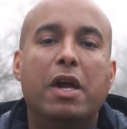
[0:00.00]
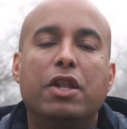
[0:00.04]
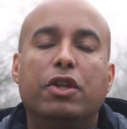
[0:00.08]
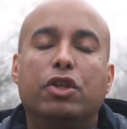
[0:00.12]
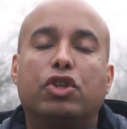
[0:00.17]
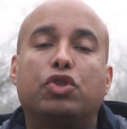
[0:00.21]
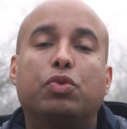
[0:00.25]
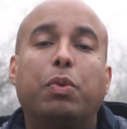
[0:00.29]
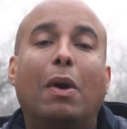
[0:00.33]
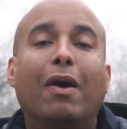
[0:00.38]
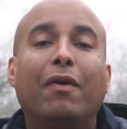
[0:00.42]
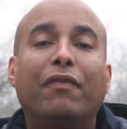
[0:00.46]
The
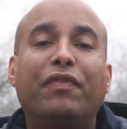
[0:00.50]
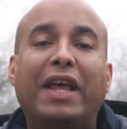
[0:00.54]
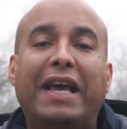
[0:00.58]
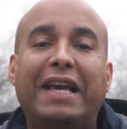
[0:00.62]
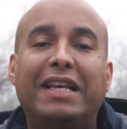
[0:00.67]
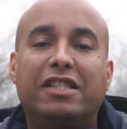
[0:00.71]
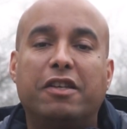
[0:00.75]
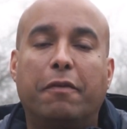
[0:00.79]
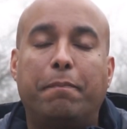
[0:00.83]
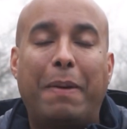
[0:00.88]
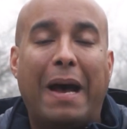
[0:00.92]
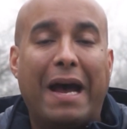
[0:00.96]
12
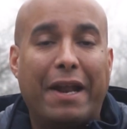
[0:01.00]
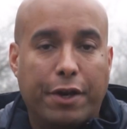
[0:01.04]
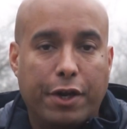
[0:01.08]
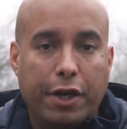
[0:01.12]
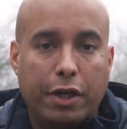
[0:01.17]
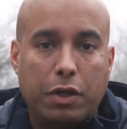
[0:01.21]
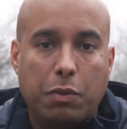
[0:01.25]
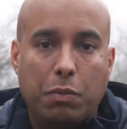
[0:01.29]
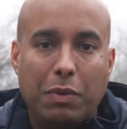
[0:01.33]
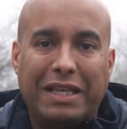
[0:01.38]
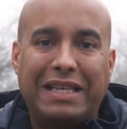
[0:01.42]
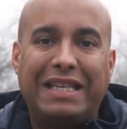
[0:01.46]
days of
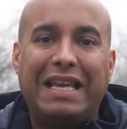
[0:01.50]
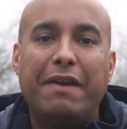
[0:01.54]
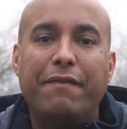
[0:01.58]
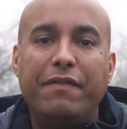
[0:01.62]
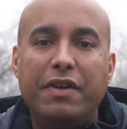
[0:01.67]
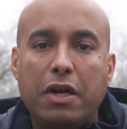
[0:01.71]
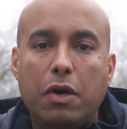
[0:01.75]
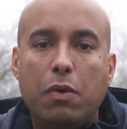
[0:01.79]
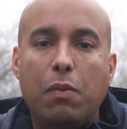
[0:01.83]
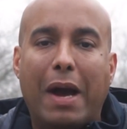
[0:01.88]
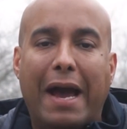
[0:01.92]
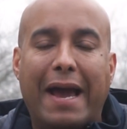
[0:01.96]
Paddock, we're
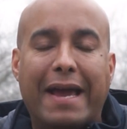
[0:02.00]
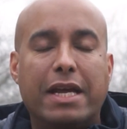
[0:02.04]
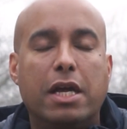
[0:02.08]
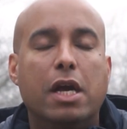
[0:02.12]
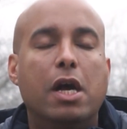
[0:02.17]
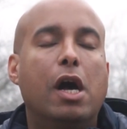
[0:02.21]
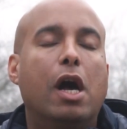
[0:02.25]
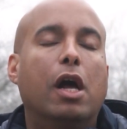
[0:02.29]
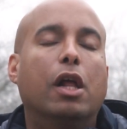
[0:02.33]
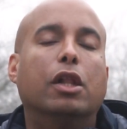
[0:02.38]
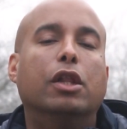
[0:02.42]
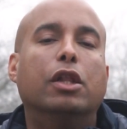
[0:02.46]
giving away
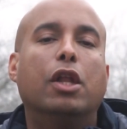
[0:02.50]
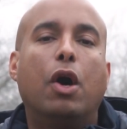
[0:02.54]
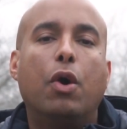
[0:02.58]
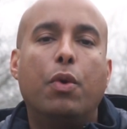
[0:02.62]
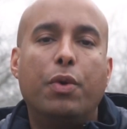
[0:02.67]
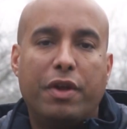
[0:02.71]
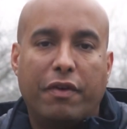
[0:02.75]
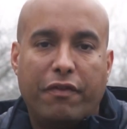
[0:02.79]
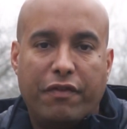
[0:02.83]
a load